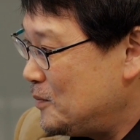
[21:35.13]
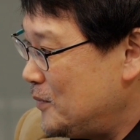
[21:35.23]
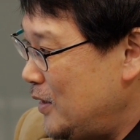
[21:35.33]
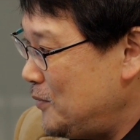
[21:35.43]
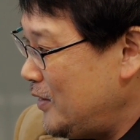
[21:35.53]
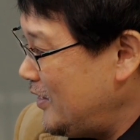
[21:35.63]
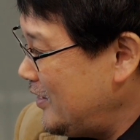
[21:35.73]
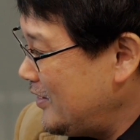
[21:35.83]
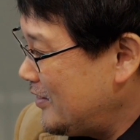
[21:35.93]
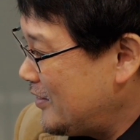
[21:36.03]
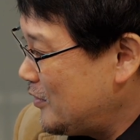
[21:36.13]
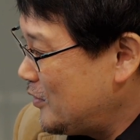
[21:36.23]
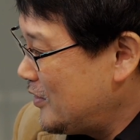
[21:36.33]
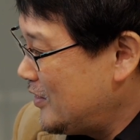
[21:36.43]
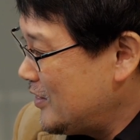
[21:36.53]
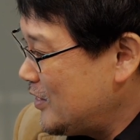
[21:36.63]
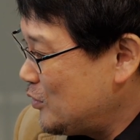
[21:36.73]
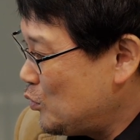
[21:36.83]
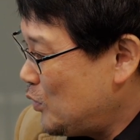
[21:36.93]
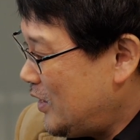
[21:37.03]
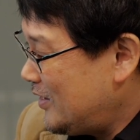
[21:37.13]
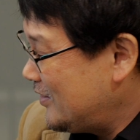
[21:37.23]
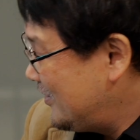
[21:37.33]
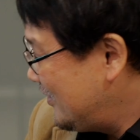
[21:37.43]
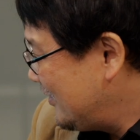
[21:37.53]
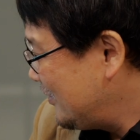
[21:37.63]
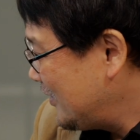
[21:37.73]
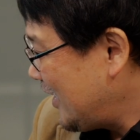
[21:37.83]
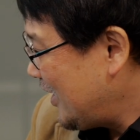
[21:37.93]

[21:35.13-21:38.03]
maybe this is one